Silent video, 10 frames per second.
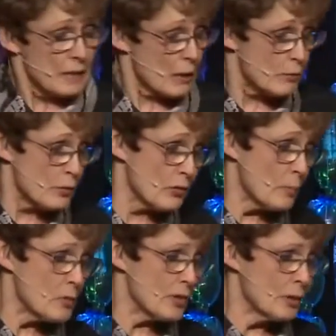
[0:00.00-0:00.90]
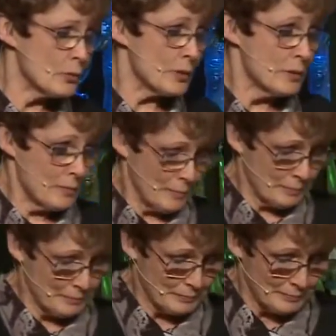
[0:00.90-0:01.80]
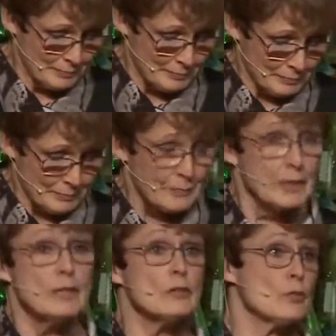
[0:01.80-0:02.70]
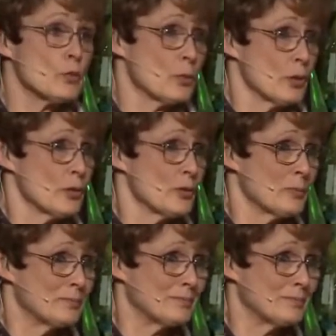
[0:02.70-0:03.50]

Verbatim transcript: Now, for some children, it is for worse.